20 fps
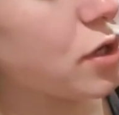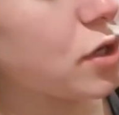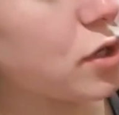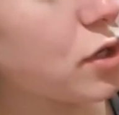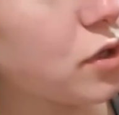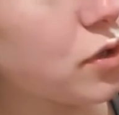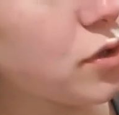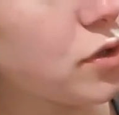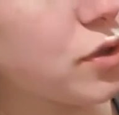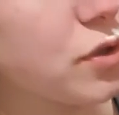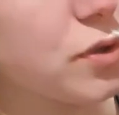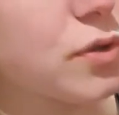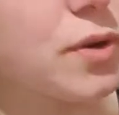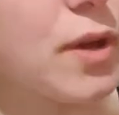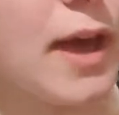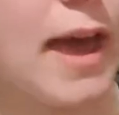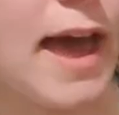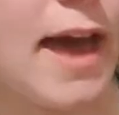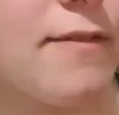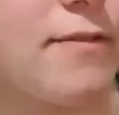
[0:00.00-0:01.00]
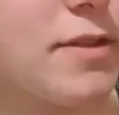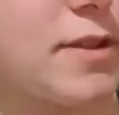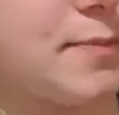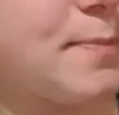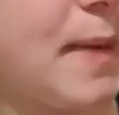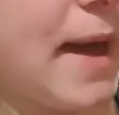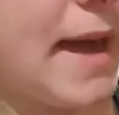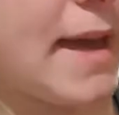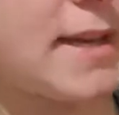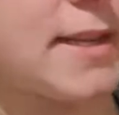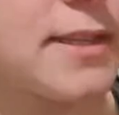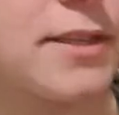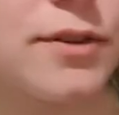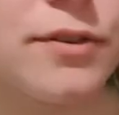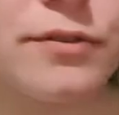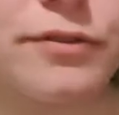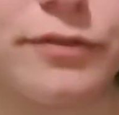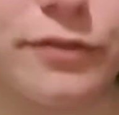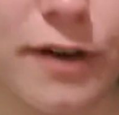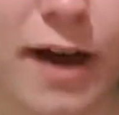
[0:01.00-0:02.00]
you should have a space
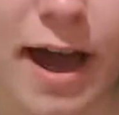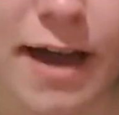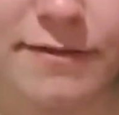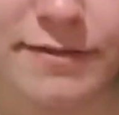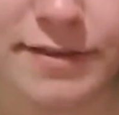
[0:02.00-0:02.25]
of 5